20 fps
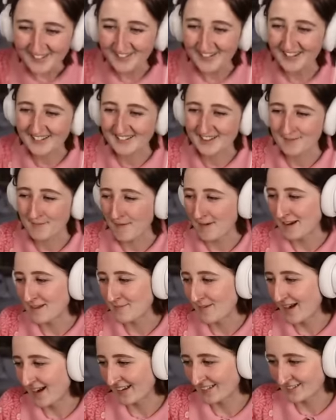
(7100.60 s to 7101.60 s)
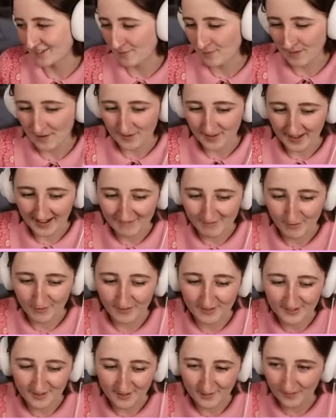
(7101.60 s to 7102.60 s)
get some money back. It's gonna be okay, everyone.
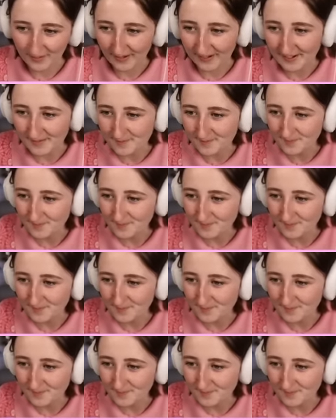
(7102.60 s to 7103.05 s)
Don't worry.